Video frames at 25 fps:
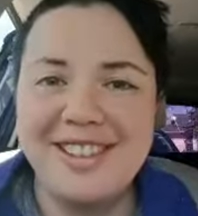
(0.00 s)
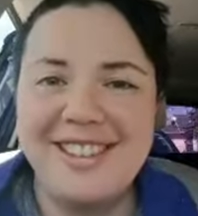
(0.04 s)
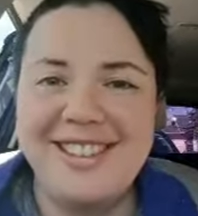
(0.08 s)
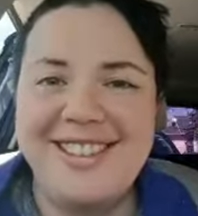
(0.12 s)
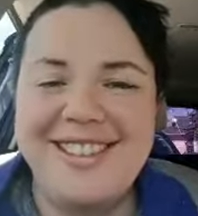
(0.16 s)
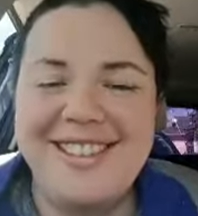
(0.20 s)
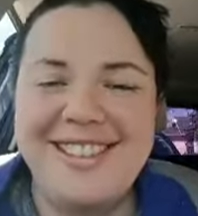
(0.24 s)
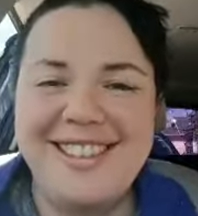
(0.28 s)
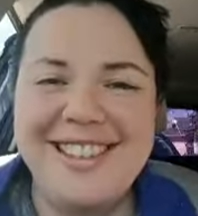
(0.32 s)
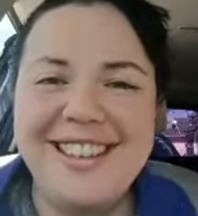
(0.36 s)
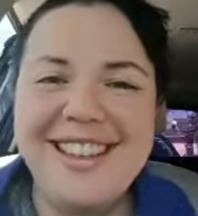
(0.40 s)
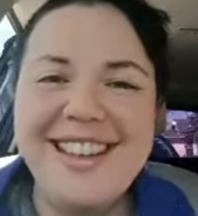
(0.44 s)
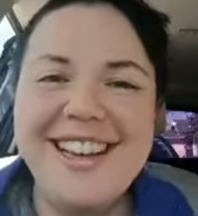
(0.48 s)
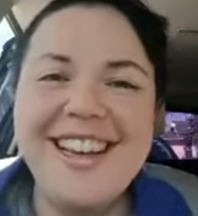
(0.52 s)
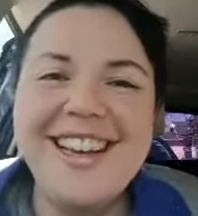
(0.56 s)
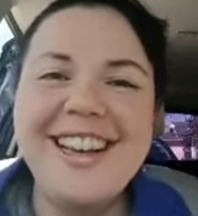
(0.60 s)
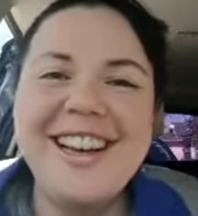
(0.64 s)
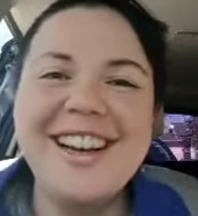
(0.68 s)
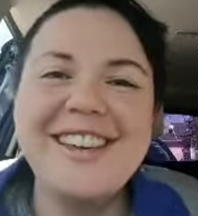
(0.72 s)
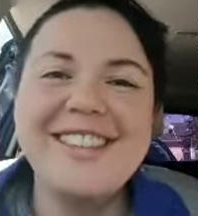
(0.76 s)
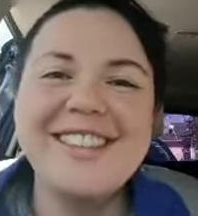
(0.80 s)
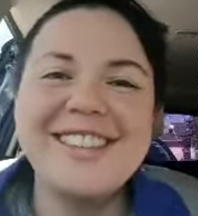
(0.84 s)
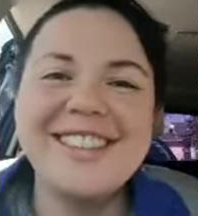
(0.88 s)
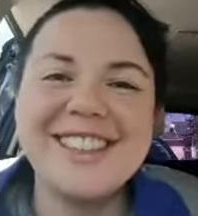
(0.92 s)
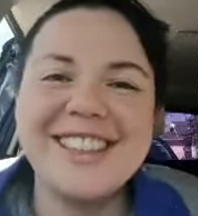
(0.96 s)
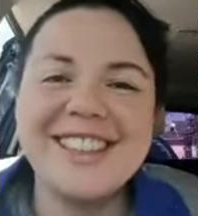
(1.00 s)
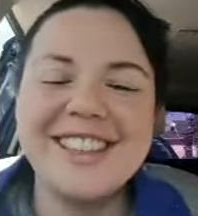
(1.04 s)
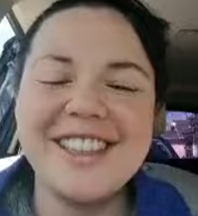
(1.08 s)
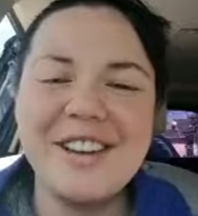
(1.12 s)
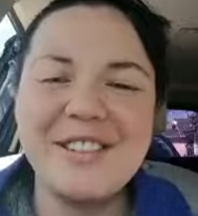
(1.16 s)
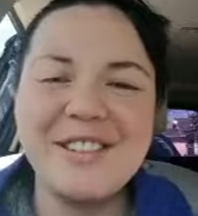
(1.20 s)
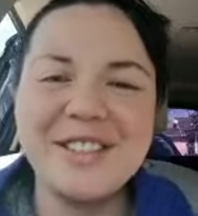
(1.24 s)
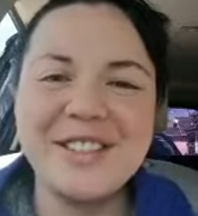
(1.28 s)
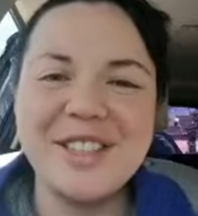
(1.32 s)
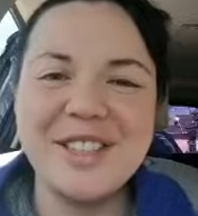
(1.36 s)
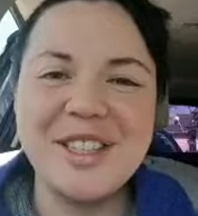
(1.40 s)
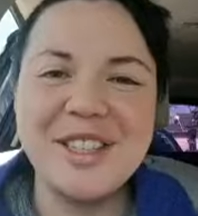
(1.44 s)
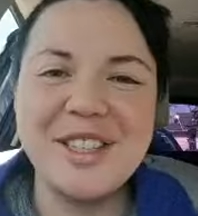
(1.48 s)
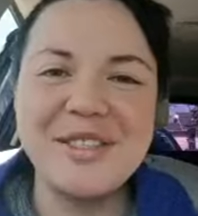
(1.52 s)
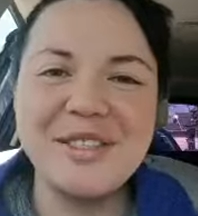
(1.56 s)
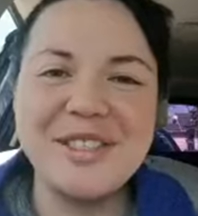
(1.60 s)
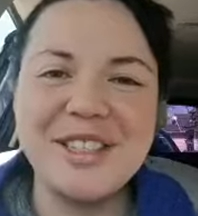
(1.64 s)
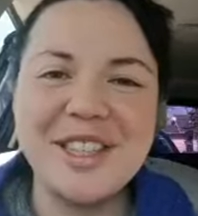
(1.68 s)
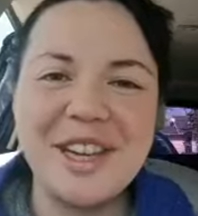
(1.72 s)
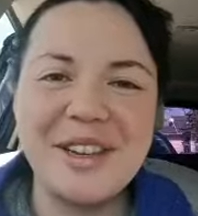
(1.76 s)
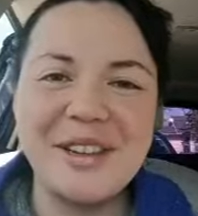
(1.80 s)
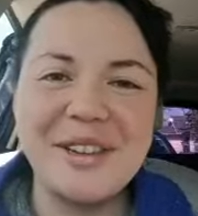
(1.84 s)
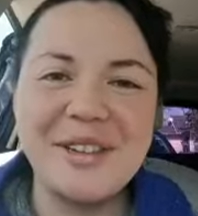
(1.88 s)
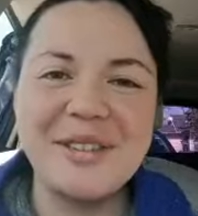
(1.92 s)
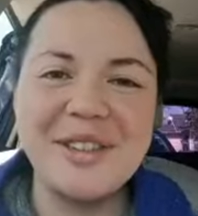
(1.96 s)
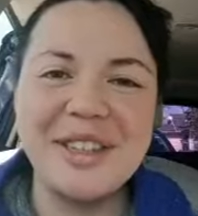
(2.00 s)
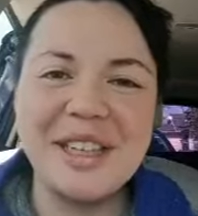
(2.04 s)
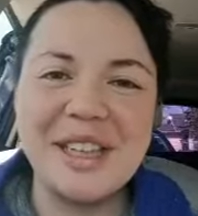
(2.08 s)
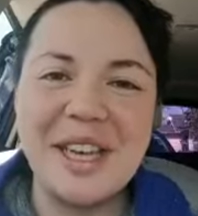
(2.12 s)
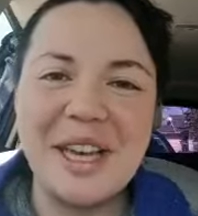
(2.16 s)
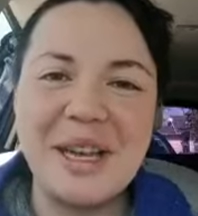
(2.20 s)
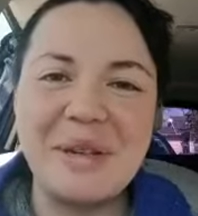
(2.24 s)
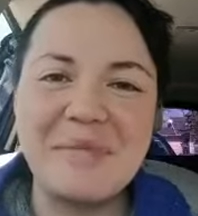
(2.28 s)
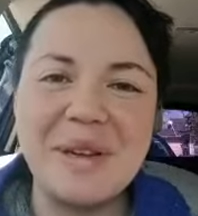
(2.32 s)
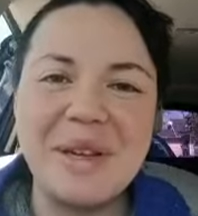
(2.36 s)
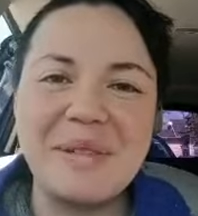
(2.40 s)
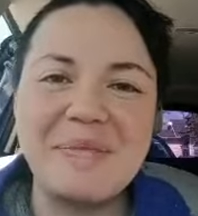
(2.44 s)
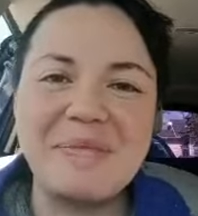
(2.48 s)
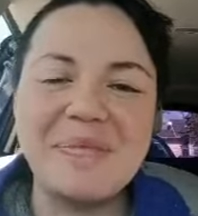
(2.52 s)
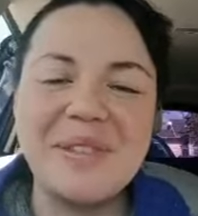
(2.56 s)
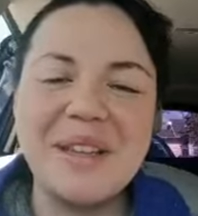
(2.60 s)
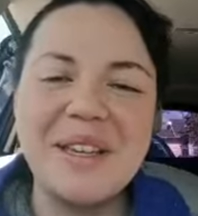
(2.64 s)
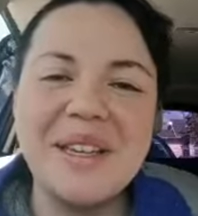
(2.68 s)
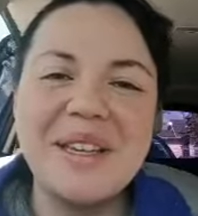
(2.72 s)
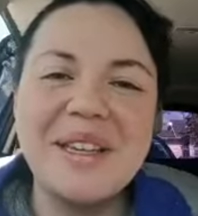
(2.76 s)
which I thought was a cute title when it came in.